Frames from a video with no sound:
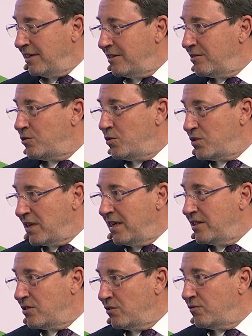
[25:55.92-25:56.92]
two
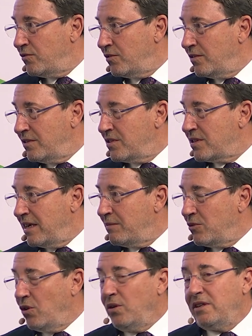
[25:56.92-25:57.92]
sides of the same
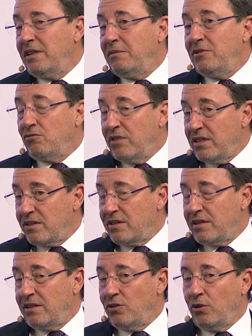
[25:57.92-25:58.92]
coin. I mean, the risks
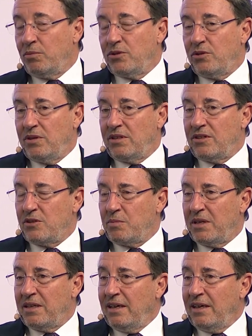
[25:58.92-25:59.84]
and the opportunities, but